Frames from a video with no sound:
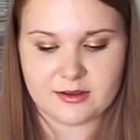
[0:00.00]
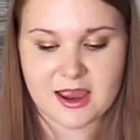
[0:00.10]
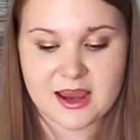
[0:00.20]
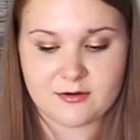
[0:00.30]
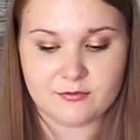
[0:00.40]

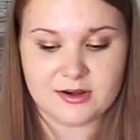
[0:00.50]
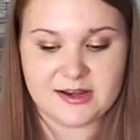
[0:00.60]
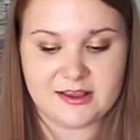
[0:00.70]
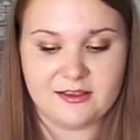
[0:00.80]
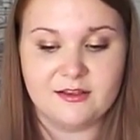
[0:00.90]
I have
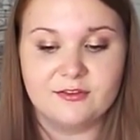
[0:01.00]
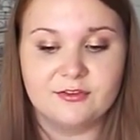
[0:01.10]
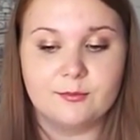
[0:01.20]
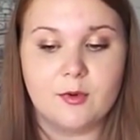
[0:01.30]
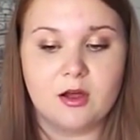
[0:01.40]
really
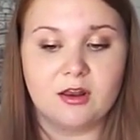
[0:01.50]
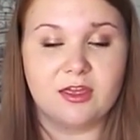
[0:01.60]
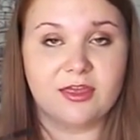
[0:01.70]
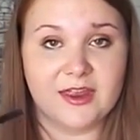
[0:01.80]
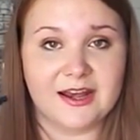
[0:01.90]
small,
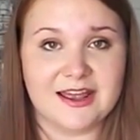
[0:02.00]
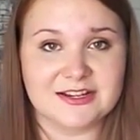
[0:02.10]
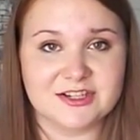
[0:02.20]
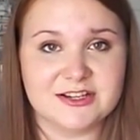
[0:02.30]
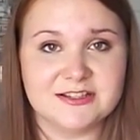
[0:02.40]
thin
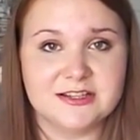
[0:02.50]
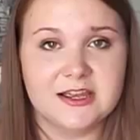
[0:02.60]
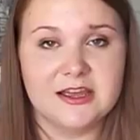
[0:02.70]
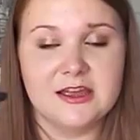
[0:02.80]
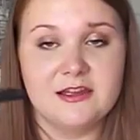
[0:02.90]
lashes.
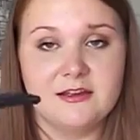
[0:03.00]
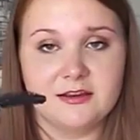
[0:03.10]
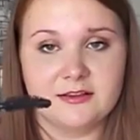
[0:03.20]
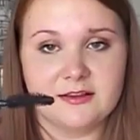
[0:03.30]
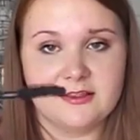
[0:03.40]

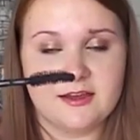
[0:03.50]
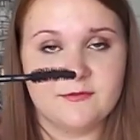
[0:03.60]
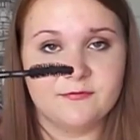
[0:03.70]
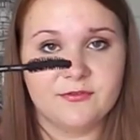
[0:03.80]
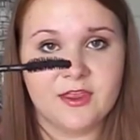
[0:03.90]
See
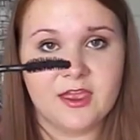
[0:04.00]
that?